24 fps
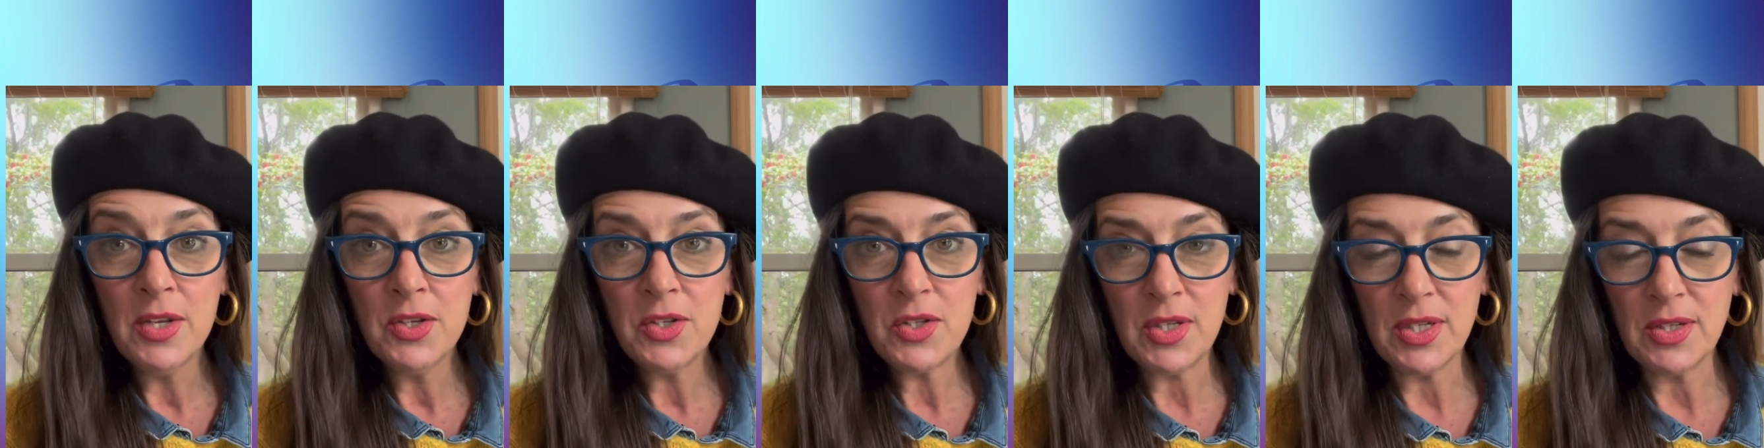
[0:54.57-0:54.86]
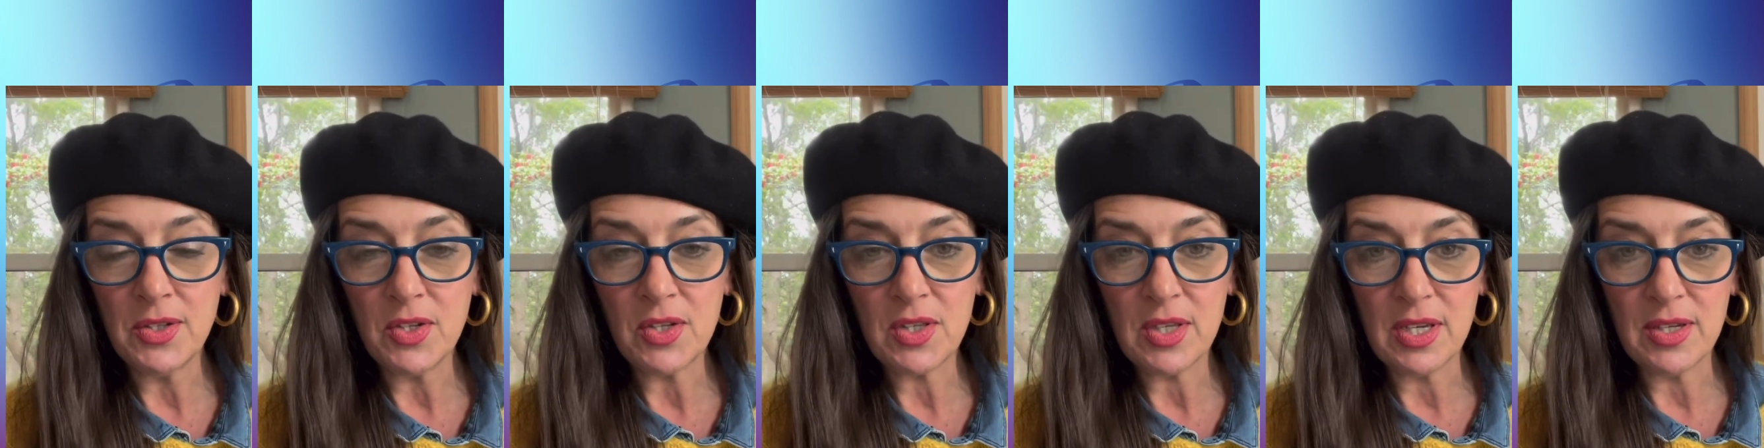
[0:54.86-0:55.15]

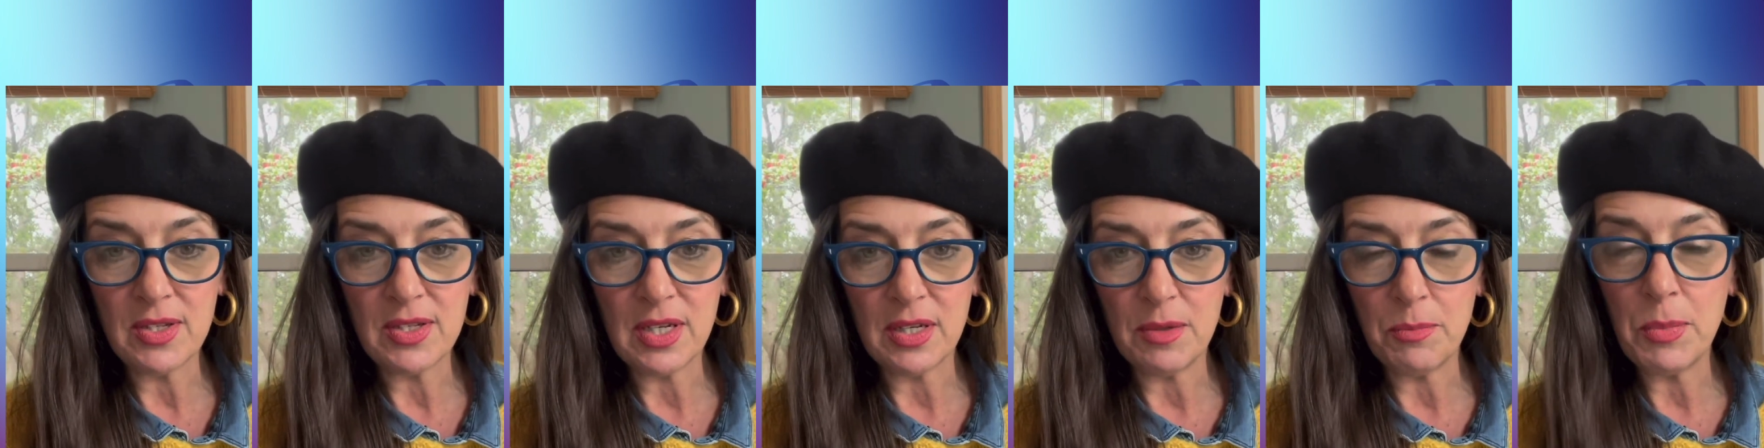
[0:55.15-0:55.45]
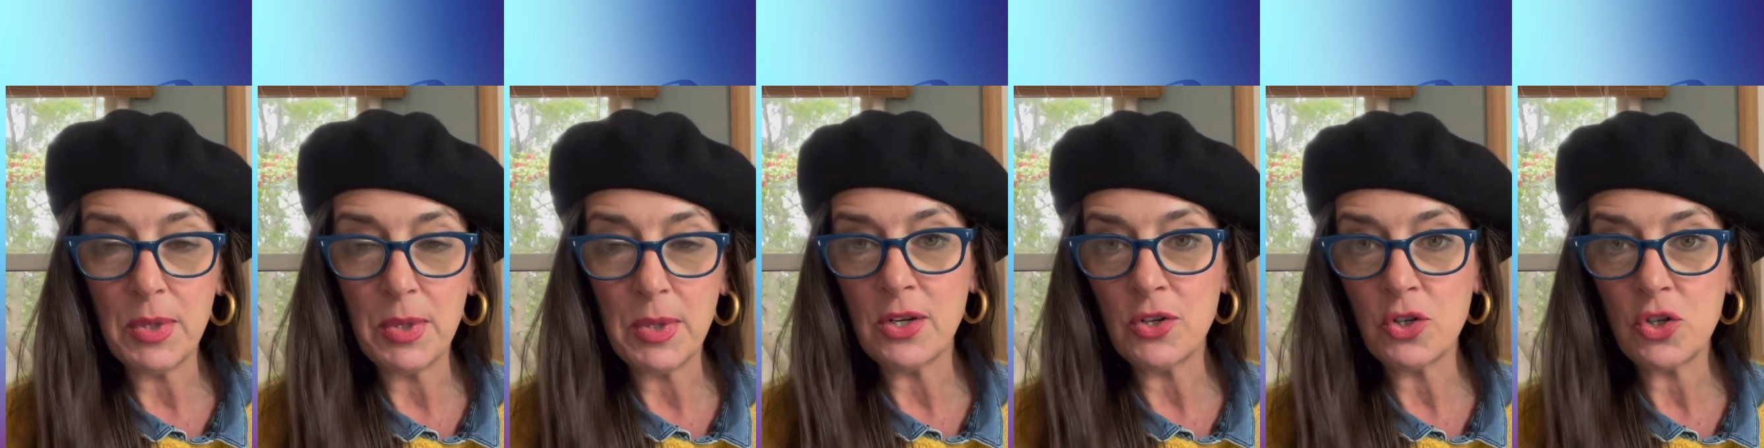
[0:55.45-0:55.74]
since this
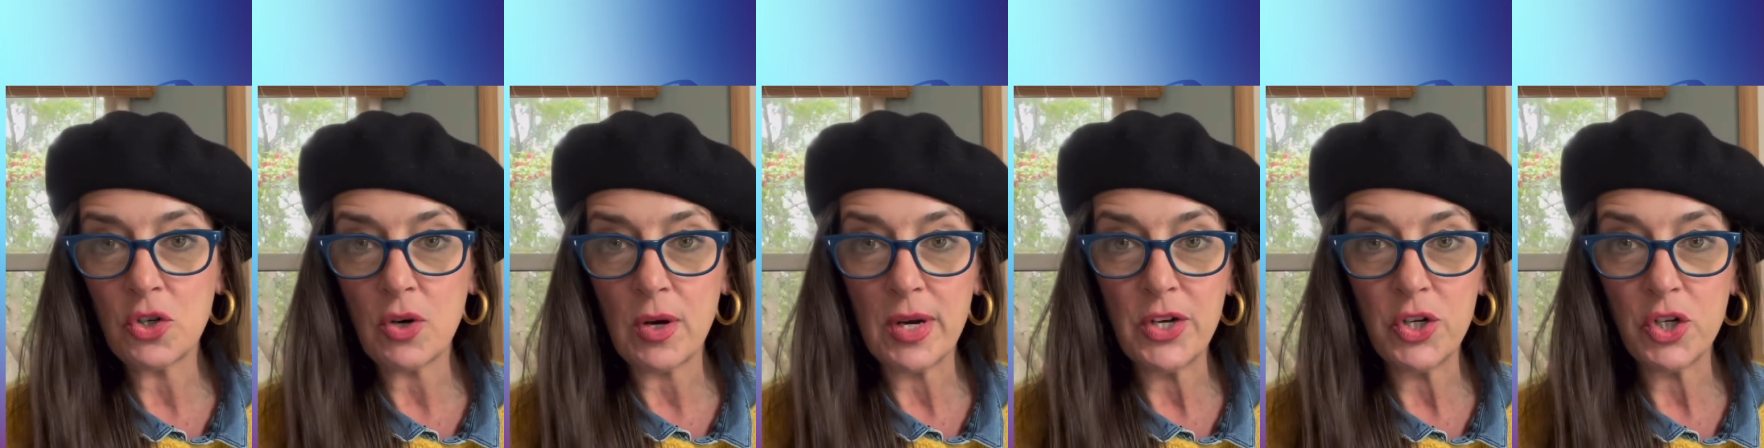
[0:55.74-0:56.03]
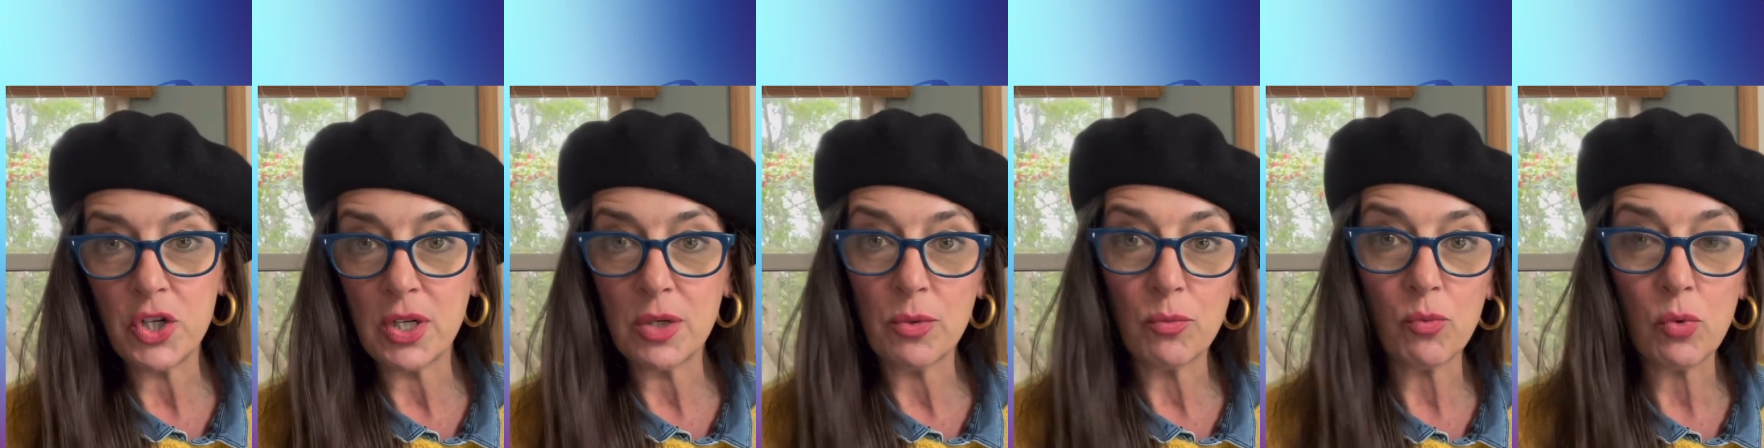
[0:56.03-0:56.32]

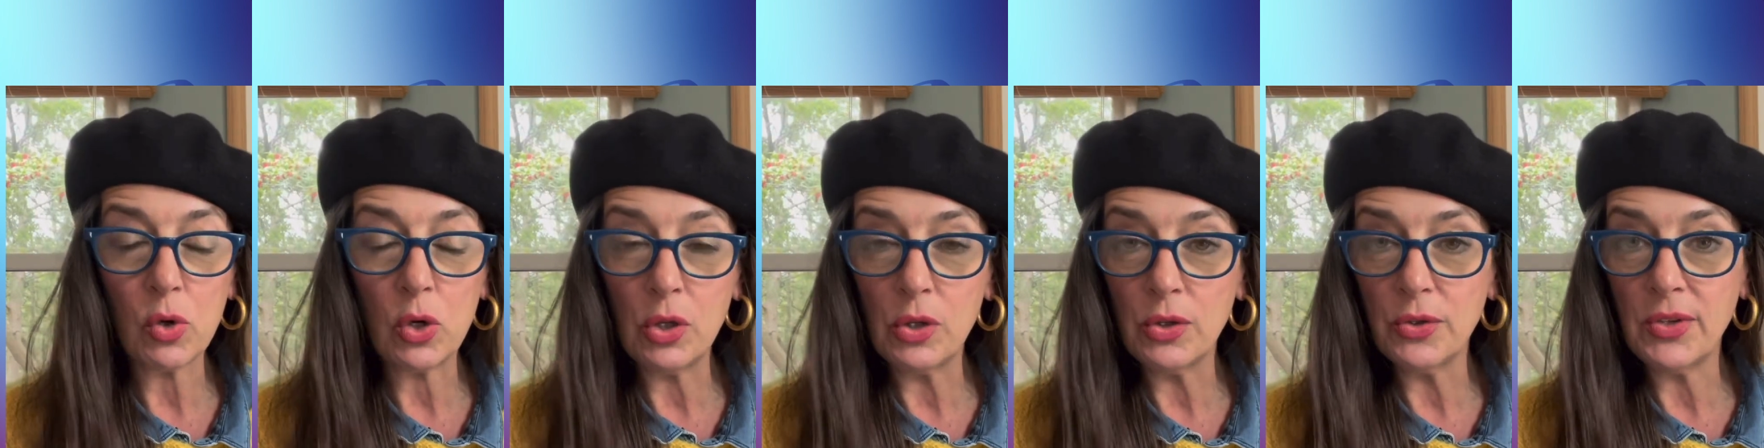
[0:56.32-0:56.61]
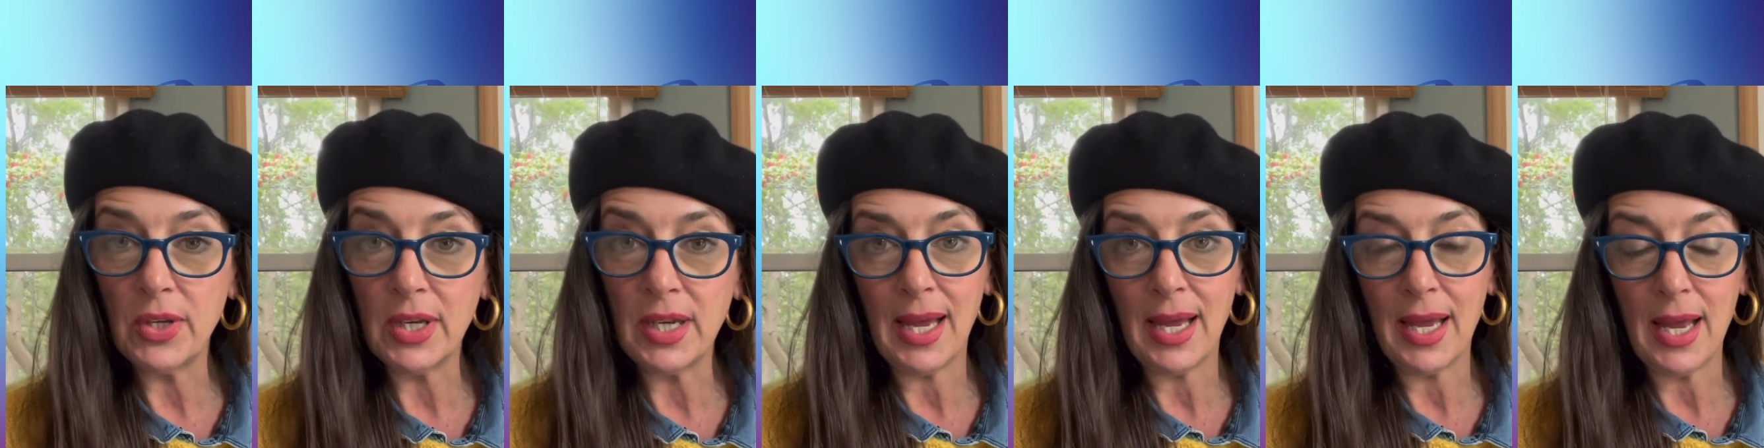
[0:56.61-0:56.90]
administration
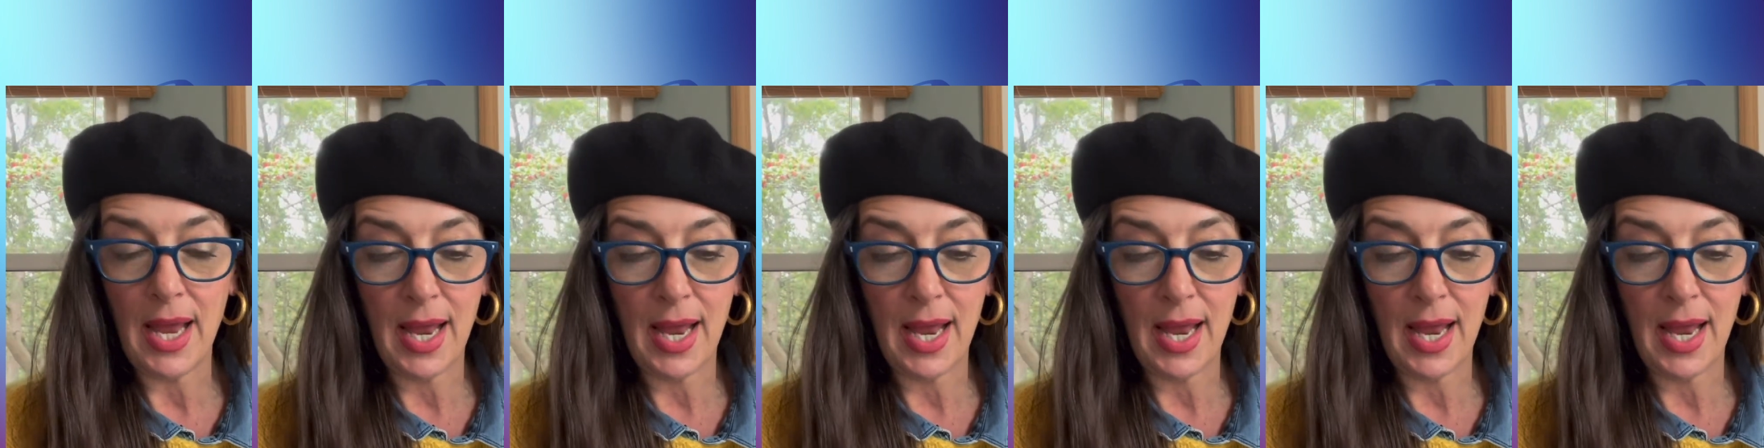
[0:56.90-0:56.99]
rolled in